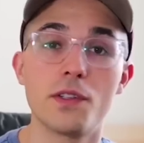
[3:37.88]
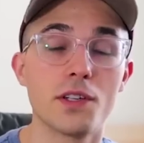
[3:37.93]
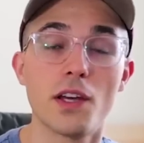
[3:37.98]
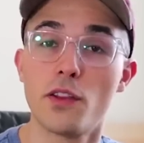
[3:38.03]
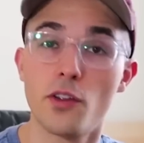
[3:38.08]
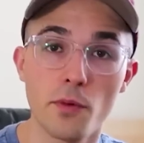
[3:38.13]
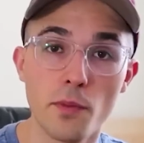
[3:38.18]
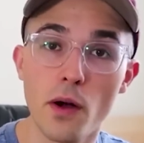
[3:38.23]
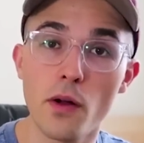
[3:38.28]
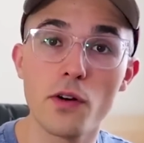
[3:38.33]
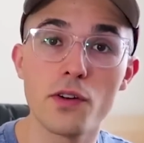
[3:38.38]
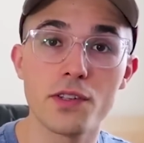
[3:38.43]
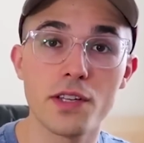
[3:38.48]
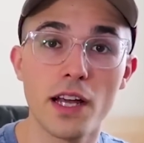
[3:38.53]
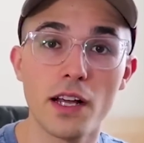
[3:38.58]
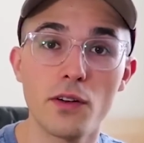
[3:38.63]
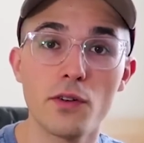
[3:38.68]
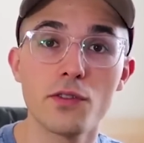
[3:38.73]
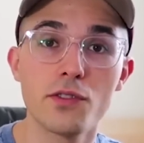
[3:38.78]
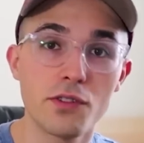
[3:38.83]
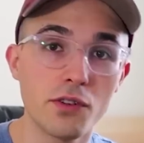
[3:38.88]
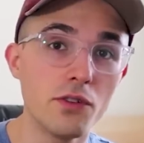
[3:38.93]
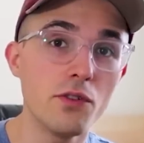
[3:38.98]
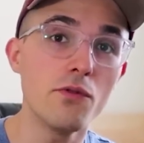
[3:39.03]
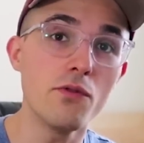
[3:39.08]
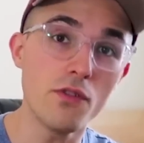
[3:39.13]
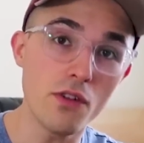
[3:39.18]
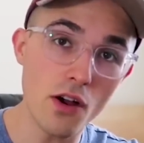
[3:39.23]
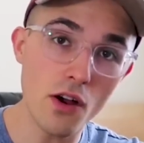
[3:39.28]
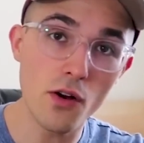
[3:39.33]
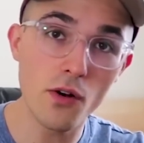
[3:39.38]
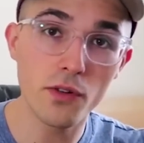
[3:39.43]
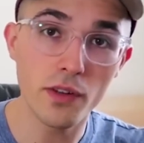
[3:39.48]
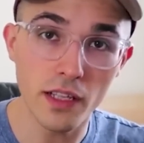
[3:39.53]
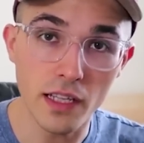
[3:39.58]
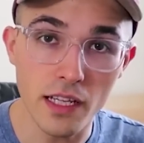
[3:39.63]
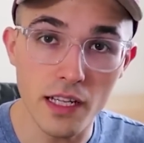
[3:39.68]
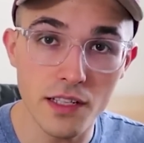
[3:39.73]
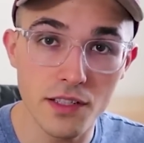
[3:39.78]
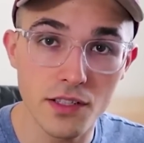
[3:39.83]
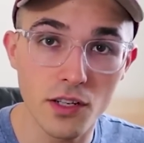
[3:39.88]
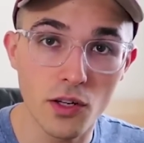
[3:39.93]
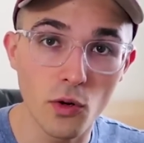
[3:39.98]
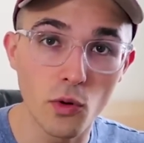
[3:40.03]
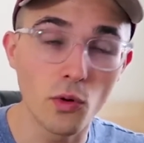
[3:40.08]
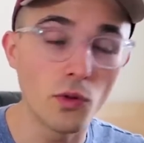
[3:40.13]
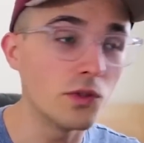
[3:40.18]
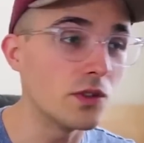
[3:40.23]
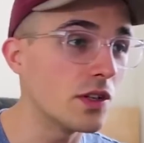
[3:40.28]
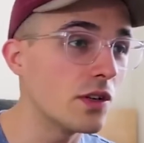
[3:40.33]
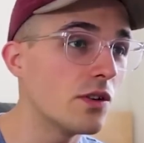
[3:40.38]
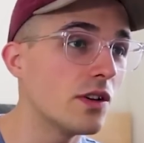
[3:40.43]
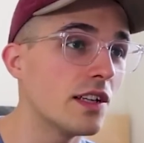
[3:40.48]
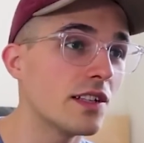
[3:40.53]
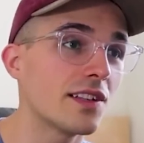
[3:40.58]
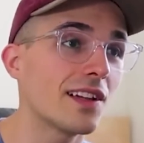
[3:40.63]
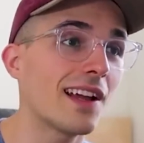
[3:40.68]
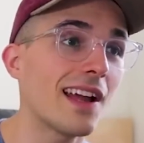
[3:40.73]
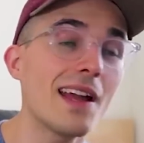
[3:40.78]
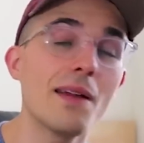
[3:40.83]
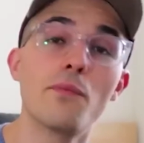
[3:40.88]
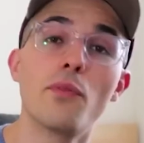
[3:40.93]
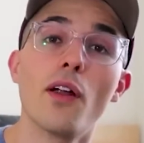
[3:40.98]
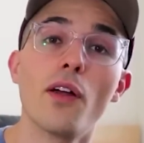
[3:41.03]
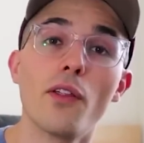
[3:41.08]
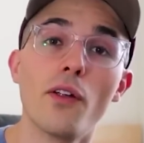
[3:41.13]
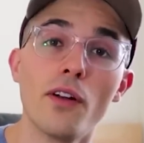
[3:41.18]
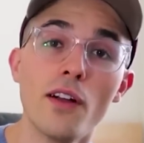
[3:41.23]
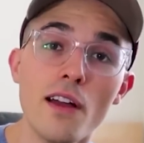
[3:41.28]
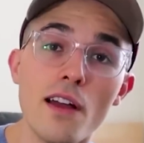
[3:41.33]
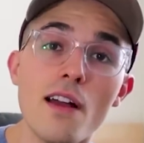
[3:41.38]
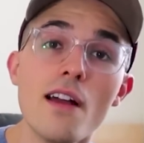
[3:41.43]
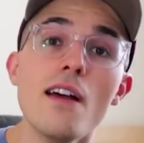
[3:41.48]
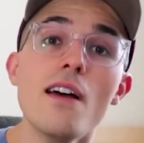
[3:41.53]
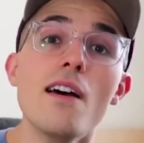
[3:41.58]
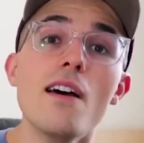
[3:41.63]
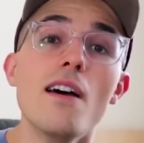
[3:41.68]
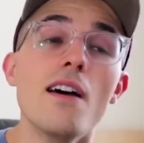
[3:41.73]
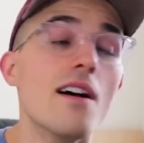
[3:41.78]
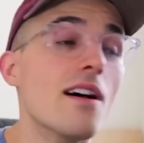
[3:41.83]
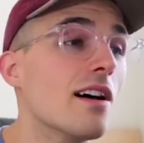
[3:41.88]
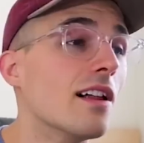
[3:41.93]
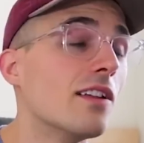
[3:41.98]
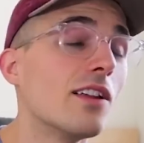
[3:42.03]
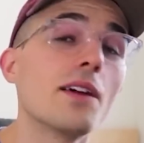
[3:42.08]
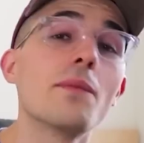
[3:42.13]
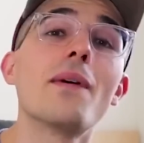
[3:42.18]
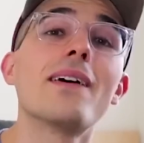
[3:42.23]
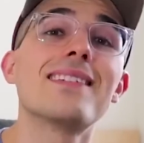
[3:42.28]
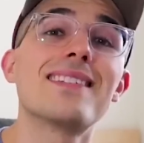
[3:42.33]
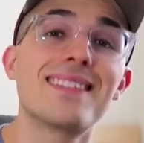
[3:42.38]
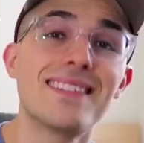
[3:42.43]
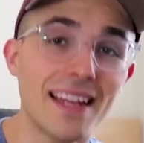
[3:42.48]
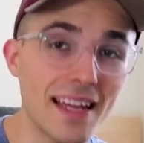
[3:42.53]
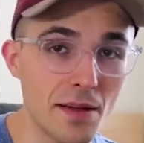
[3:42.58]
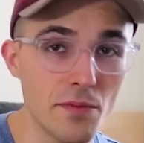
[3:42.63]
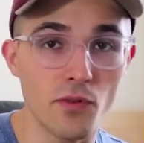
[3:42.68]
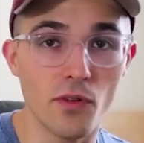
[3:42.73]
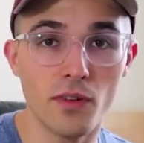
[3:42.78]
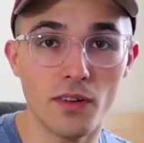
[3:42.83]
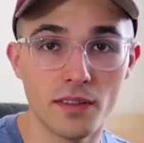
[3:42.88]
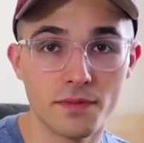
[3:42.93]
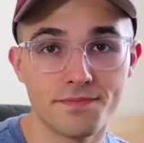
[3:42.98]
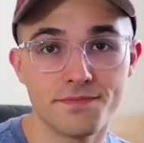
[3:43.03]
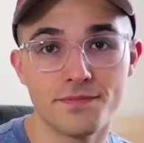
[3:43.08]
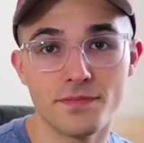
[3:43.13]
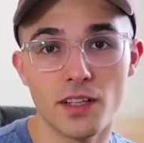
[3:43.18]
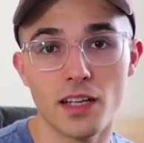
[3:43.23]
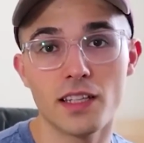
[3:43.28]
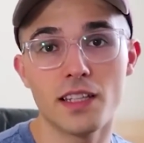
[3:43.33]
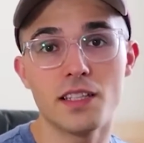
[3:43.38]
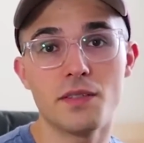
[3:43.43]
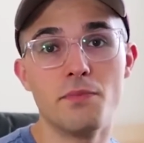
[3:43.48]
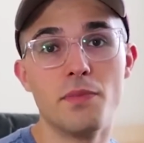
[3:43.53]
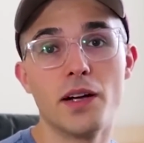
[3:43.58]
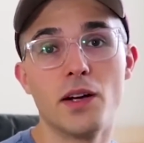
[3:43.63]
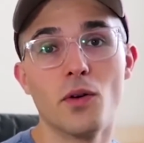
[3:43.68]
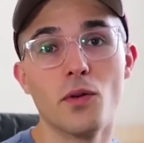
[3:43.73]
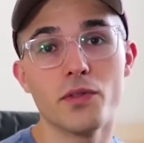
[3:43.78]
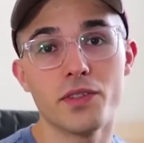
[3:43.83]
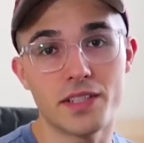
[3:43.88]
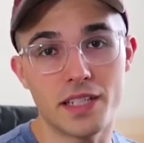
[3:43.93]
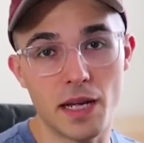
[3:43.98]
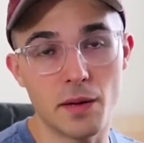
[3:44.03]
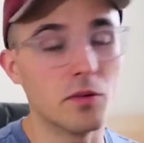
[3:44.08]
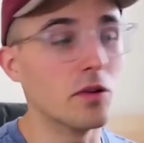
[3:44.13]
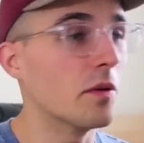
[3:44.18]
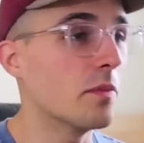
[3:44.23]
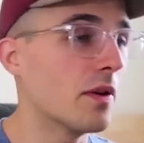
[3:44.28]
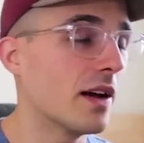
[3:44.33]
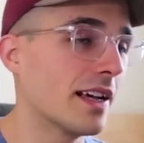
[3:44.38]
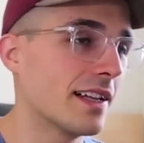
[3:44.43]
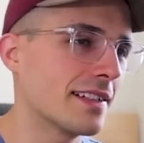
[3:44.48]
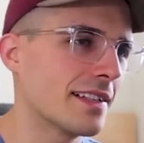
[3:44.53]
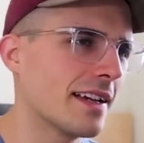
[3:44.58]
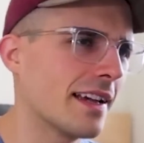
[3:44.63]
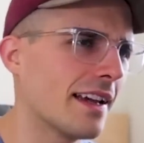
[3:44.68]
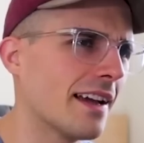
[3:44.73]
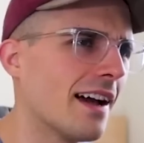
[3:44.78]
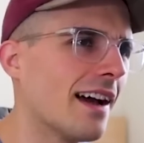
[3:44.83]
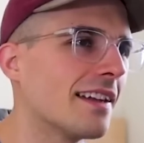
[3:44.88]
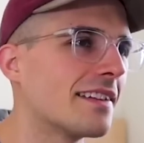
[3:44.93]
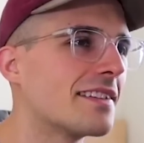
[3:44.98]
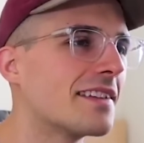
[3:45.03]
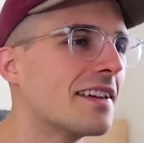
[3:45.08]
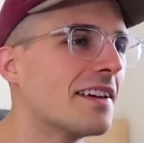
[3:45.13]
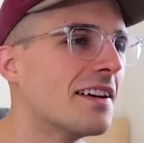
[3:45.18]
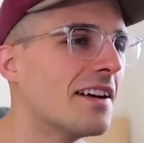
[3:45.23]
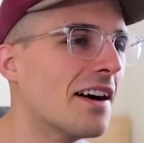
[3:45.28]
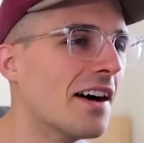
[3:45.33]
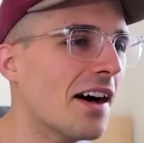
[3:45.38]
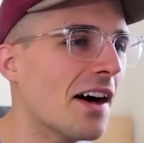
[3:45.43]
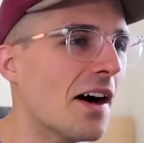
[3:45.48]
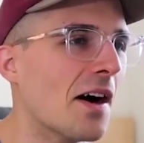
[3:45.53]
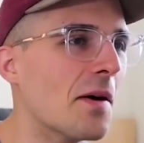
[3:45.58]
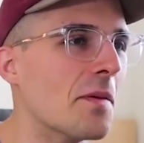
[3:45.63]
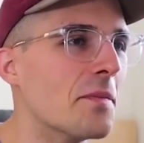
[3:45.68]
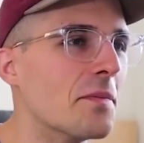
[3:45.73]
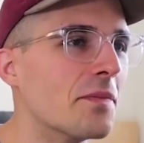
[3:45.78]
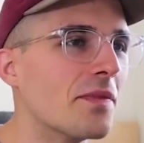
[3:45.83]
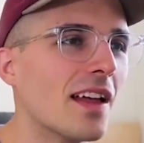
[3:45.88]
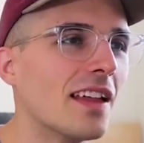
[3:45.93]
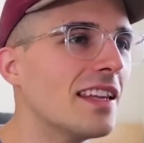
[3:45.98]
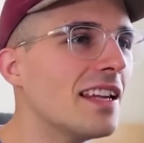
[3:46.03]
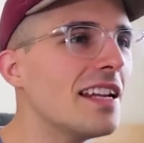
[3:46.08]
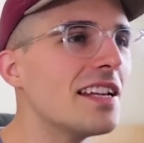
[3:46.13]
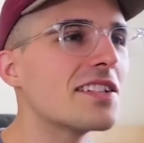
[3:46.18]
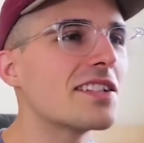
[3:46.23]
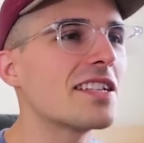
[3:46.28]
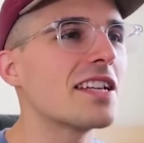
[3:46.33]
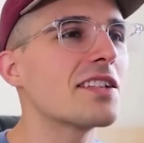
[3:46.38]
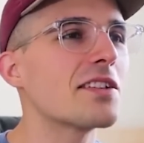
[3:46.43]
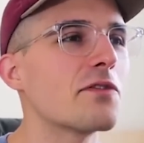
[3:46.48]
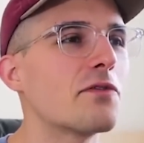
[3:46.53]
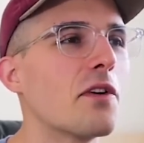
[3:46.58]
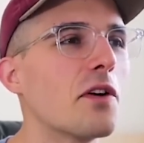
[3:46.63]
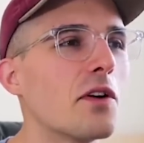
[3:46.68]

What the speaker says: of his other motorcycles, so you know that he's a cool dude. He's like, hey brother, look at my stable. Look at this big old stable of bikes I got. And then he just has a